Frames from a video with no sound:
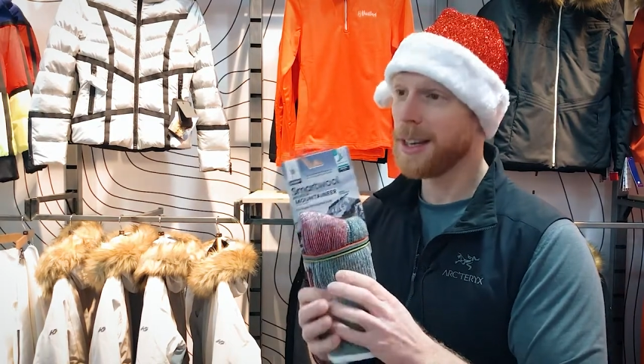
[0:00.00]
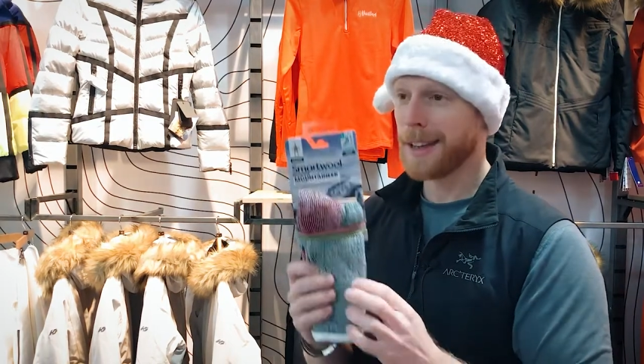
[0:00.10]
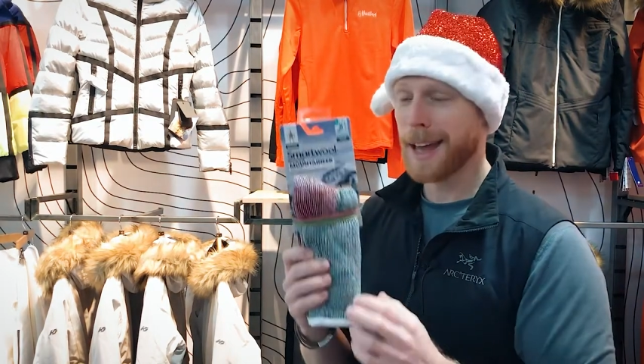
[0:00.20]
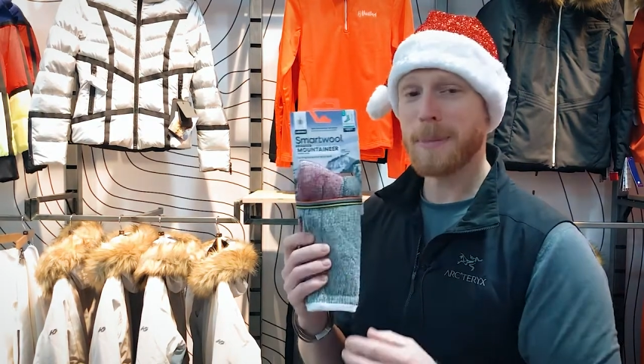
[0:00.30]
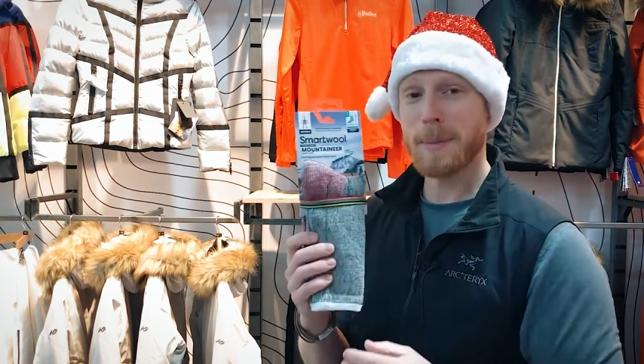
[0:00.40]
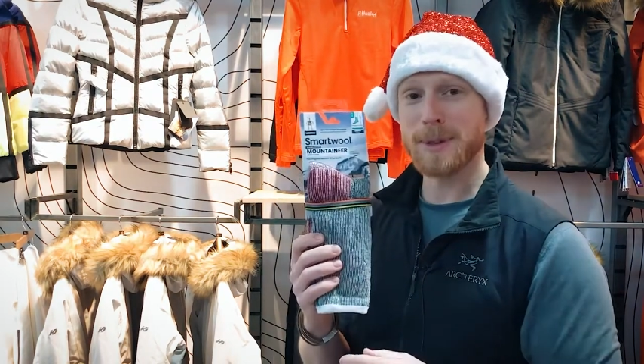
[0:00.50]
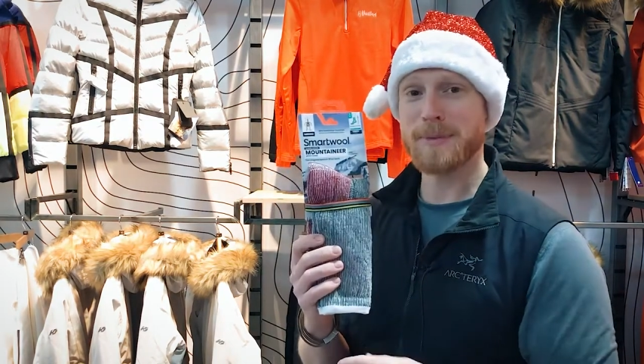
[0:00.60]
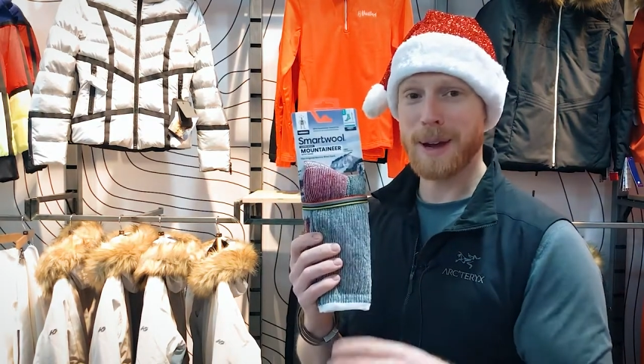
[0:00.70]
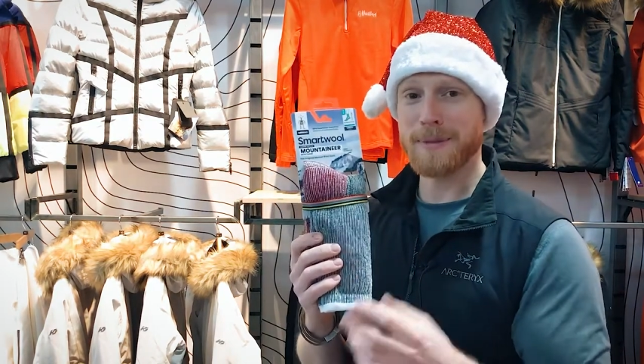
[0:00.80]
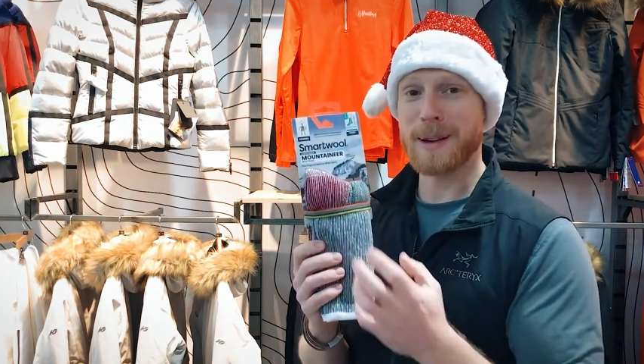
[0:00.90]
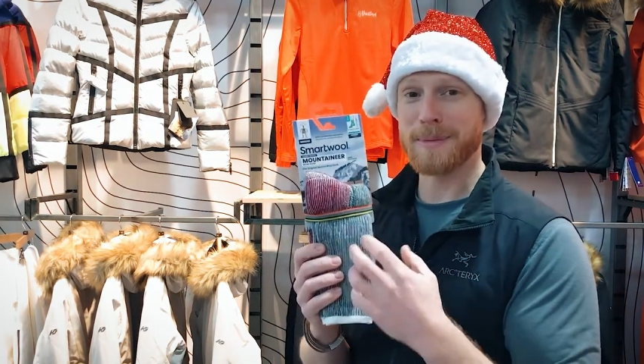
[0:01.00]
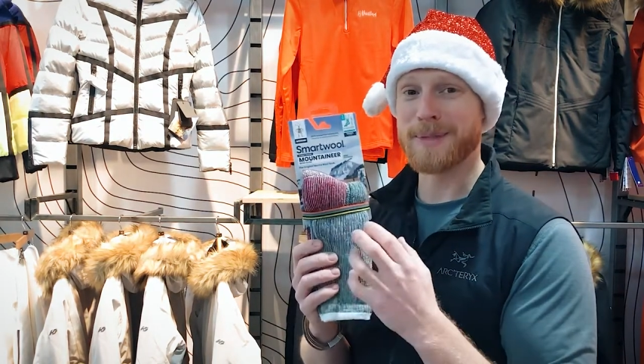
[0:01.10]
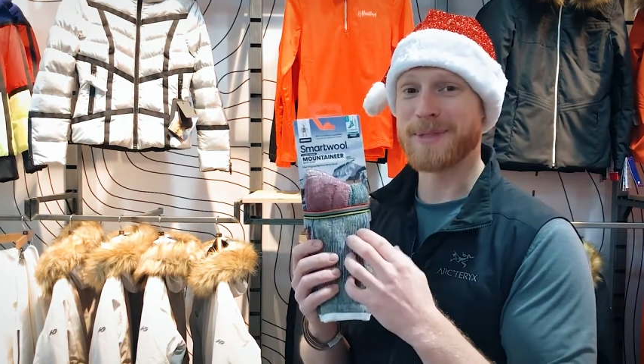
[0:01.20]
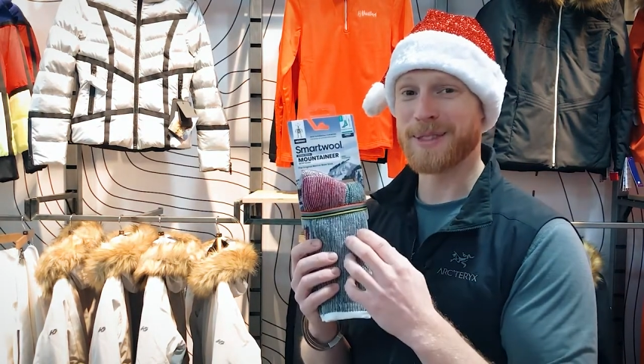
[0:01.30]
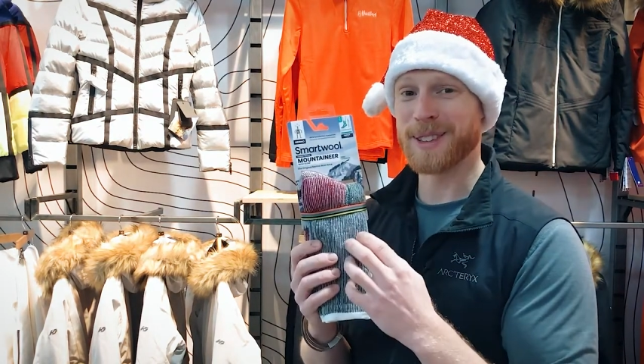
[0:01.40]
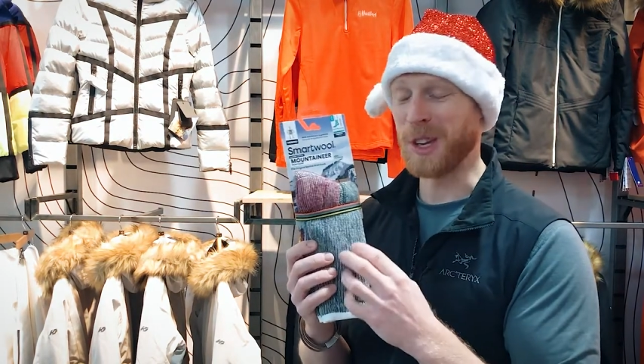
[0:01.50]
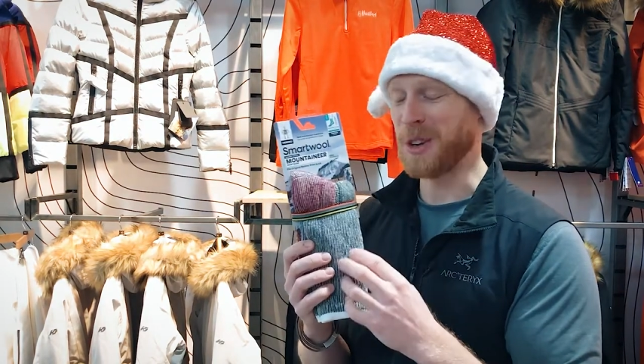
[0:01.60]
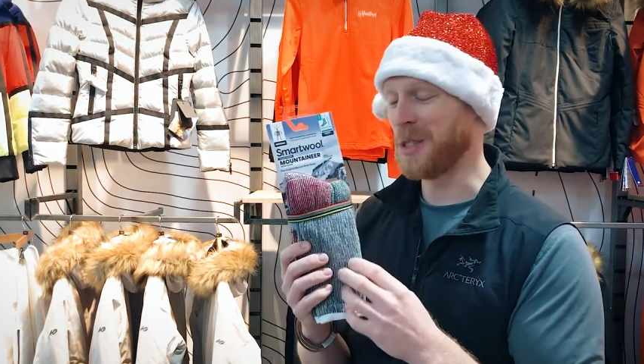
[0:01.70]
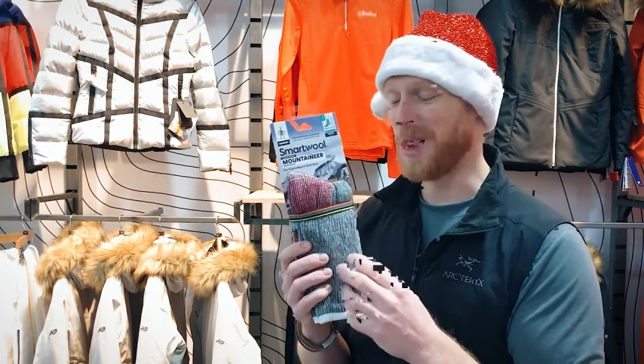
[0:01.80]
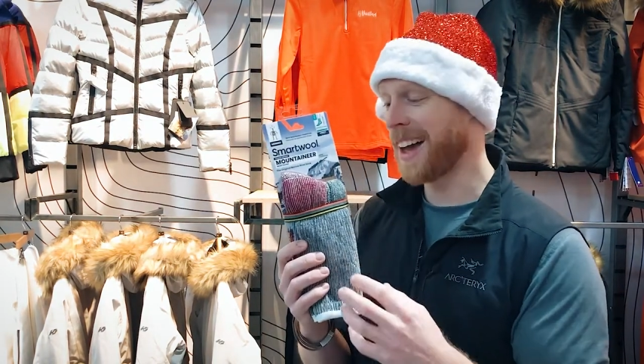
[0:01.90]
yeah, members of my family have definitely
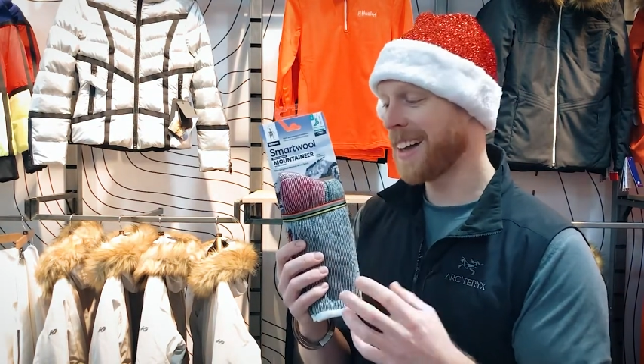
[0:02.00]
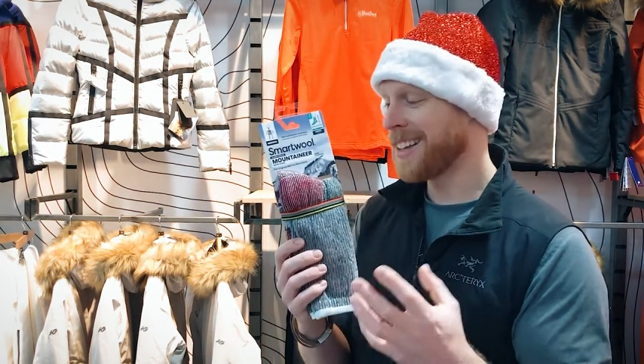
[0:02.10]
done that.